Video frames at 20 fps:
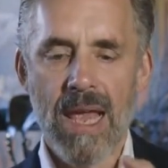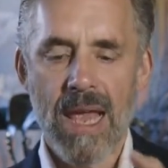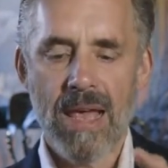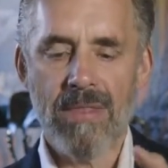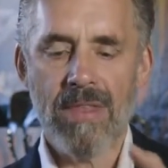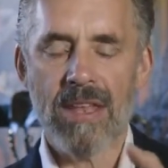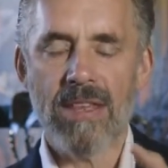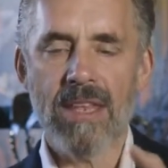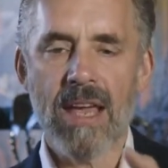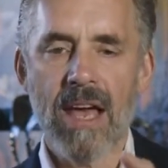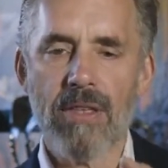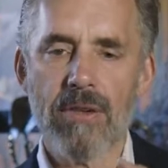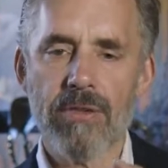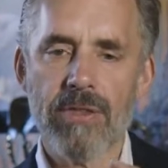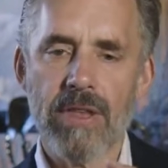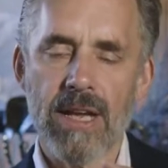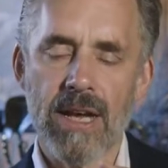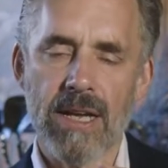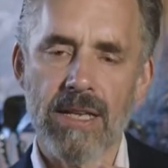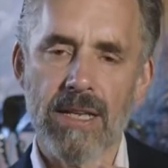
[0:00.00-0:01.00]
And then the other
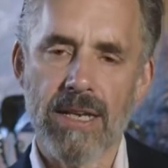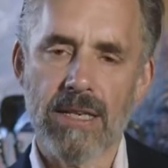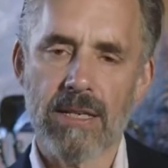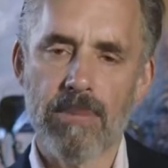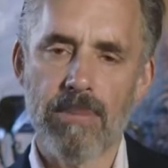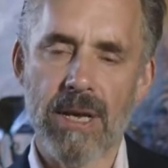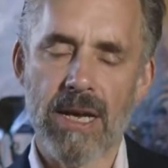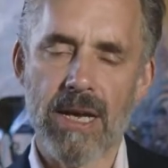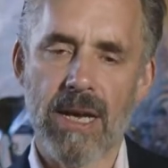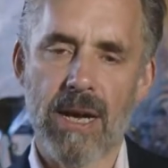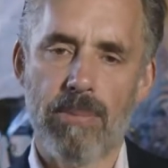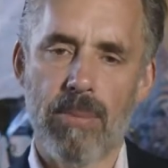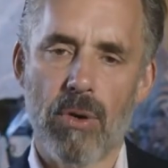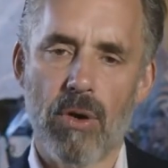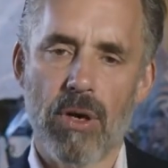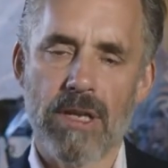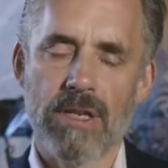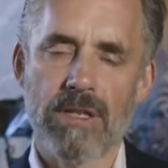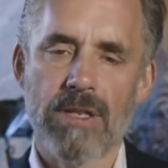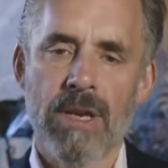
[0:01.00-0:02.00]
thing I'd like to pick up
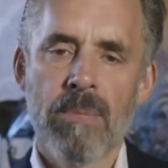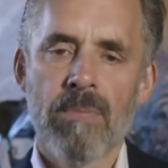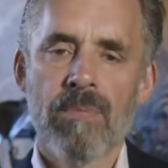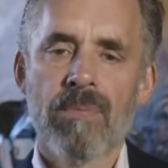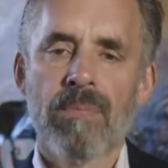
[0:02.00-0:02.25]
on is,